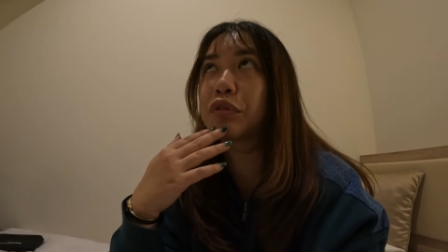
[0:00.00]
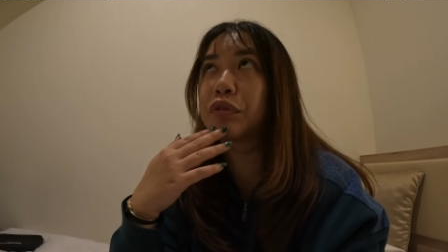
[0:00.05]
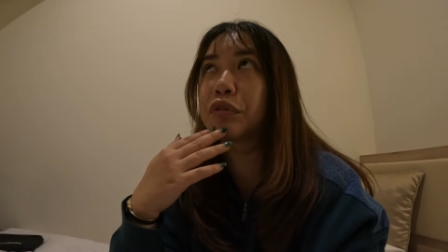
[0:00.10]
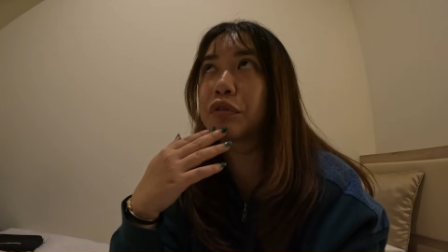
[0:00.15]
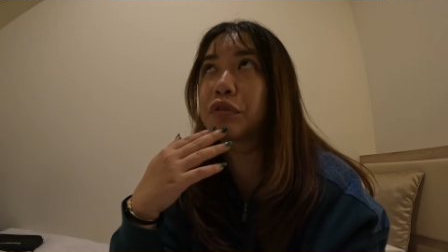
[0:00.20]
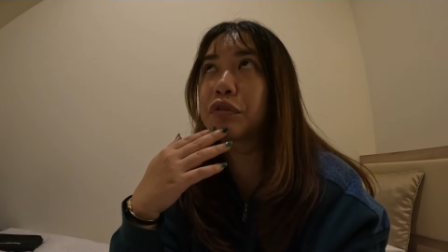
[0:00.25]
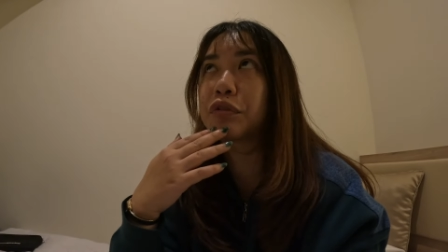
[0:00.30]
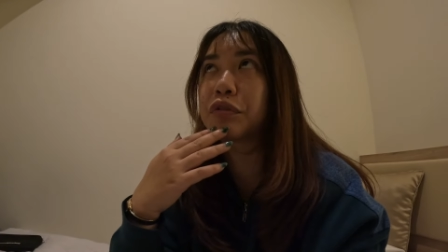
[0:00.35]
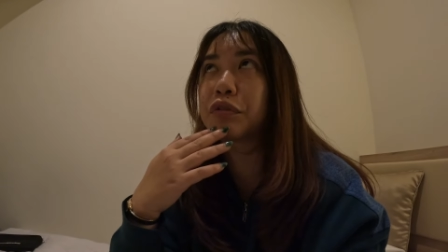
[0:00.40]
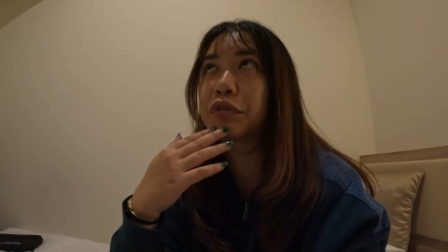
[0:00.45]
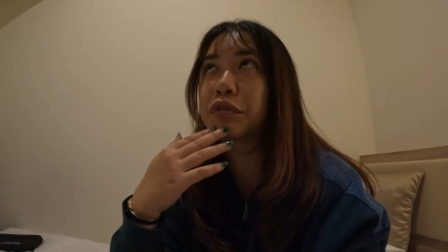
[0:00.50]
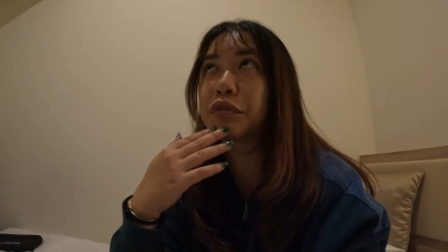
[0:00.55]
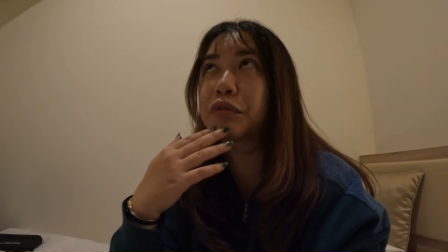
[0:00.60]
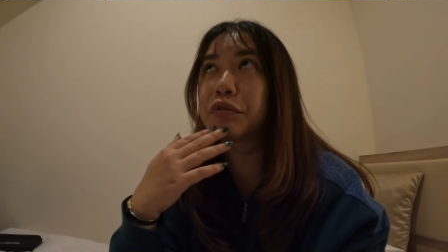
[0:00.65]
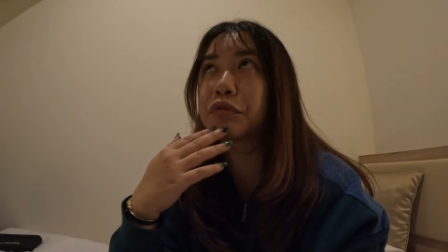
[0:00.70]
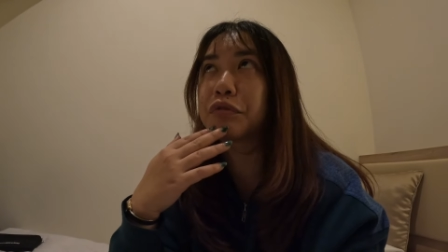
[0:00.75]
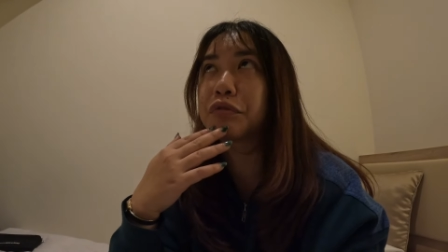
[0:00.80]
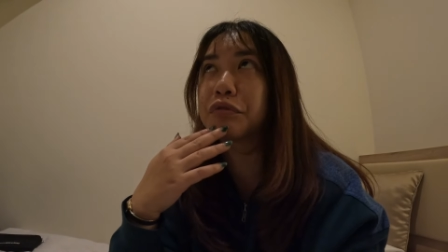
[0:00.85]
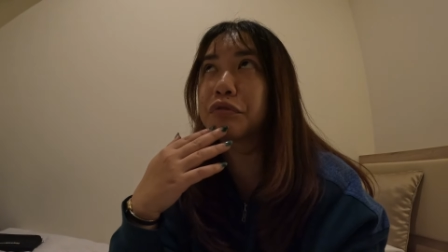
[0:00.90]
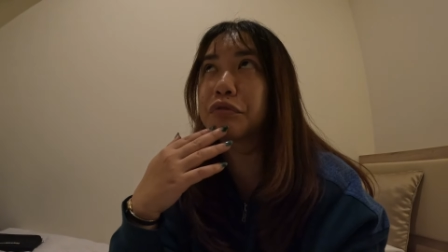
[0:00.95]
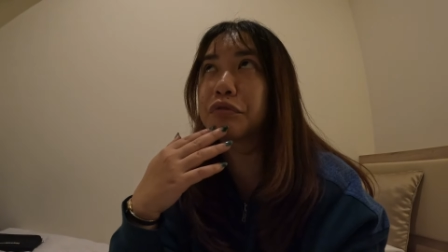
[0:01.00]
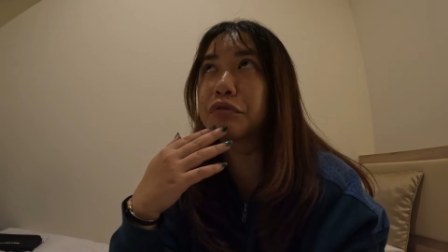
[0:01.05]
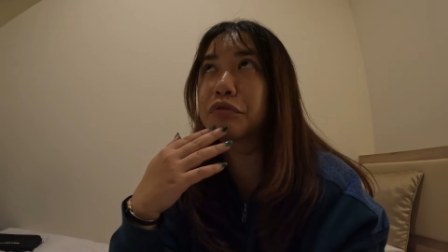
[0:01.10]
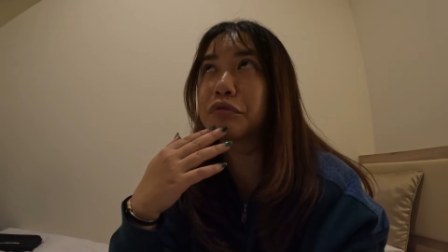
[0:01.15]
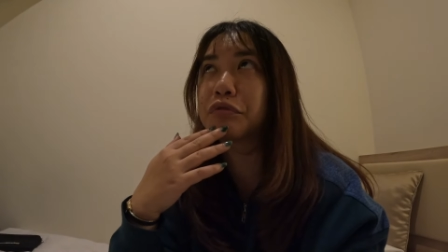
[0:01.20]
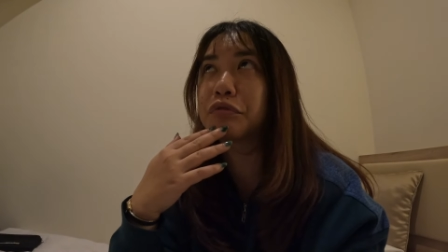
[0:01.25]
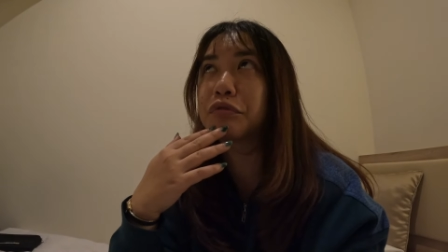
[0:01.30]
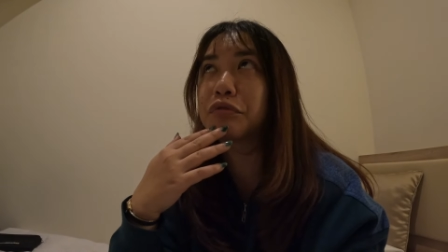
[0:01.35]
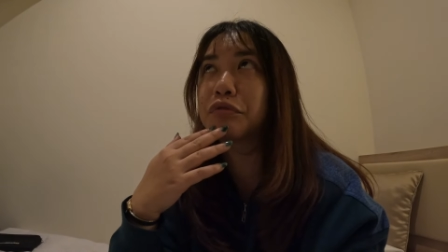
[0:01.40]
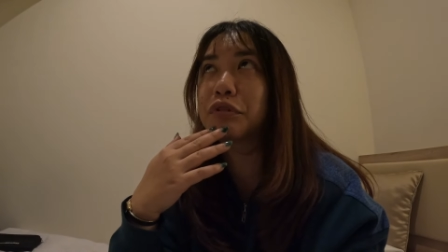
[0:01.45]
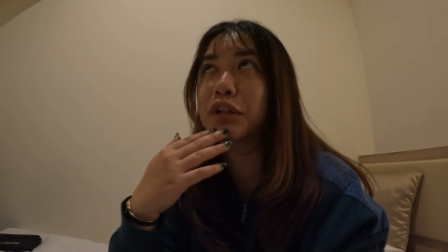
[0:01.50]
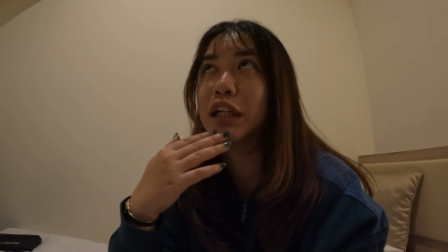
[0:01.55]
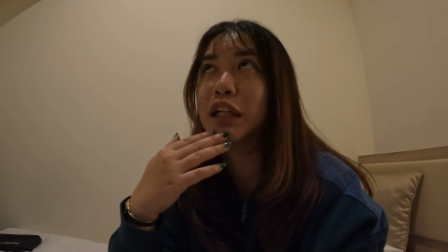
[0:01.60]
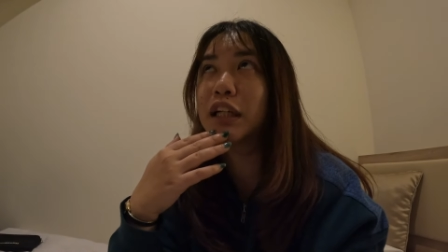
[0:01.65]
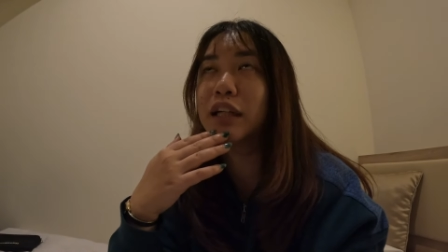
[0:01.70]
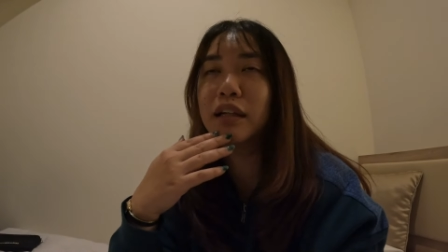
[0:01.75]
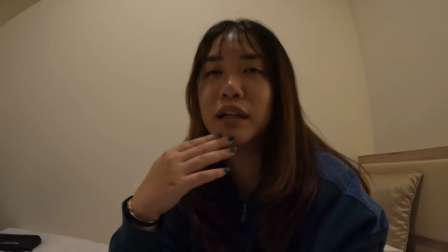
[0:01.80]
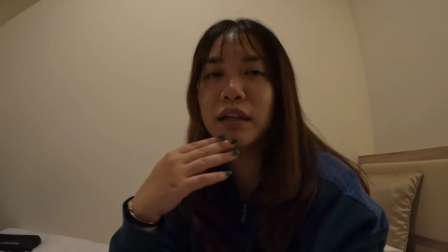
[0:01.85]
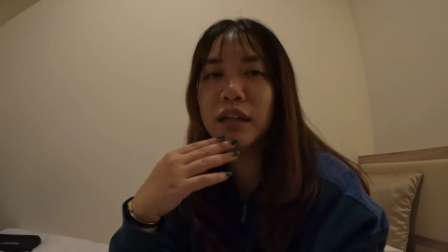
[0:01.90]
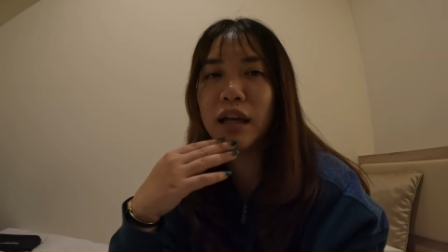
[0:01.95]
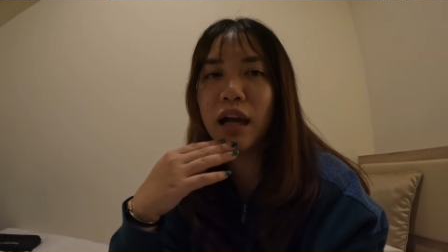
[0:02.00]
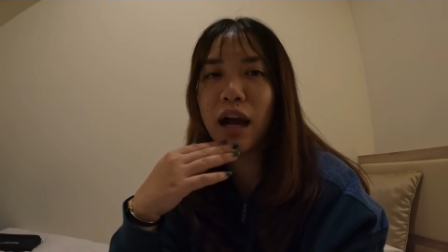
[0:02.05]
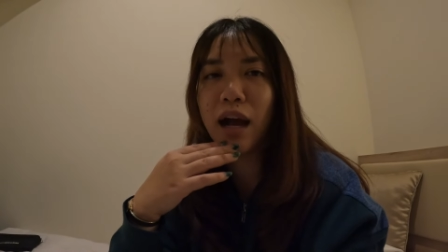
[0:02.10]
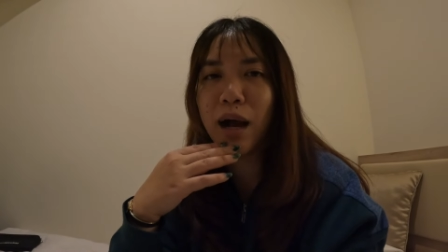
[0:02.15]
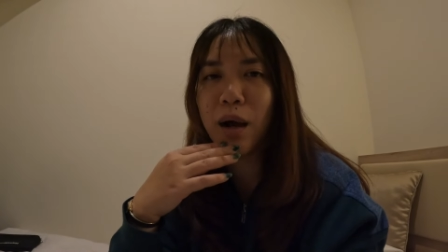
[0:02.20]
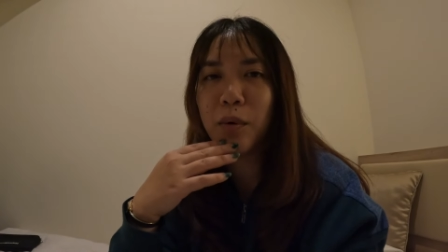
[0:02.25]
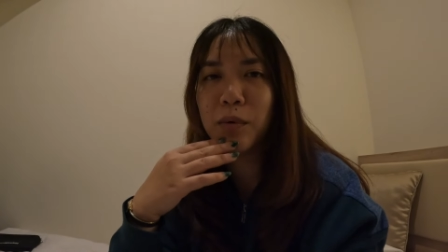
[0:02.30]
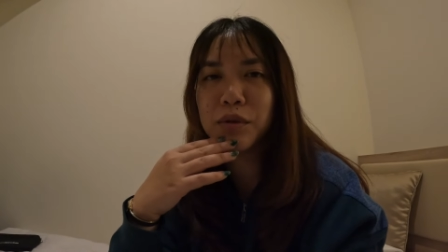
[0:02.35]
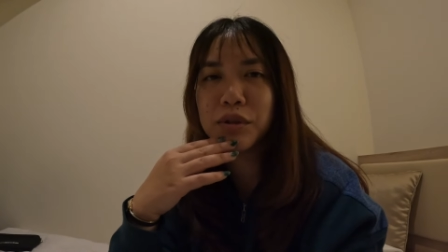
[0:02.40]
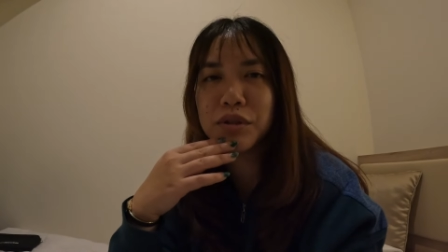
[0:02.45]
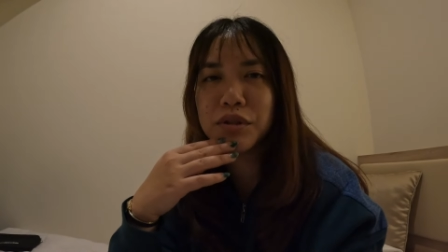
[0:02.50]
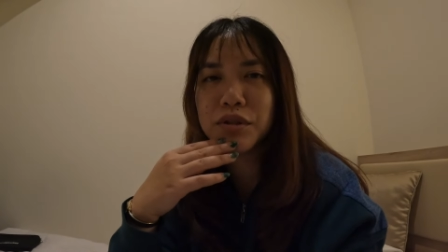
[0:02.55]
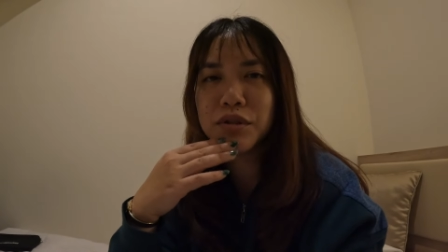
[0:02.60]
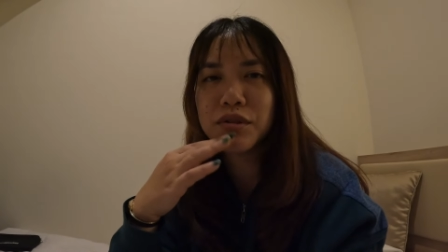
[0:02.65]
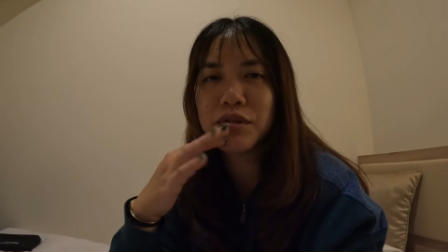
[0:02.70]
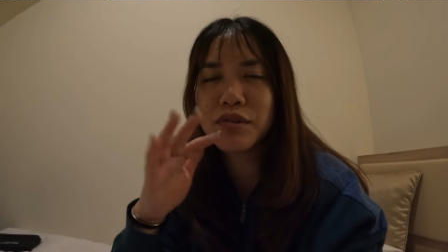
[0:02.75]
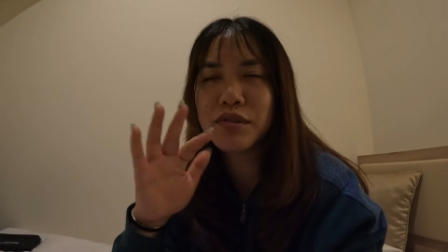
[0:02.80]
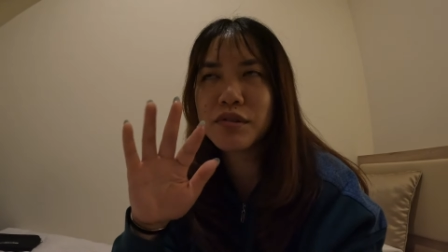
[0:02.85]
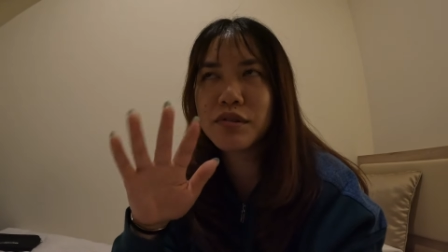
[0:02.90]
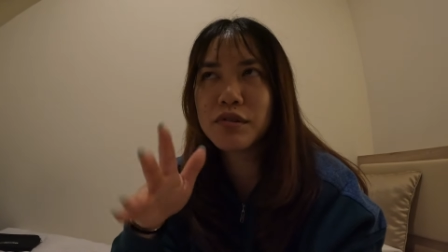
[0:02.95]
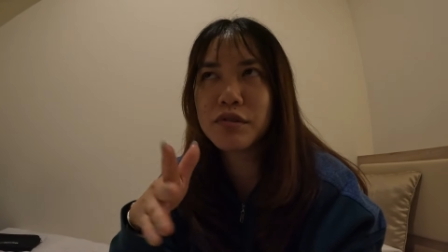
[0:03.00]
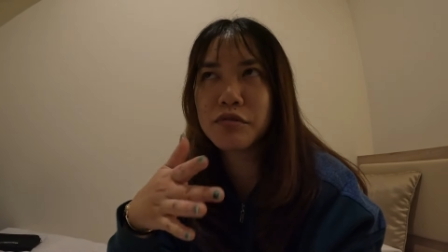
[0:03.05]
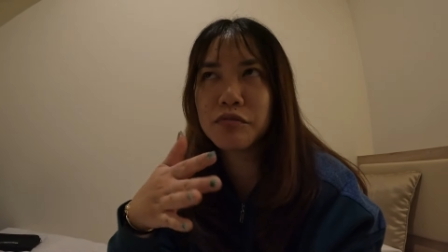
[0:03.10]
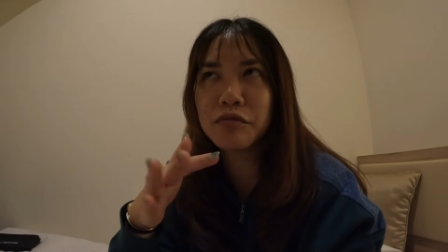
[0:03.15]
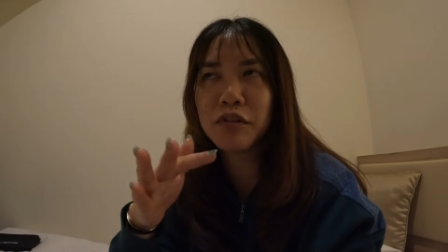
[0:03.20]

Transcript: three hours,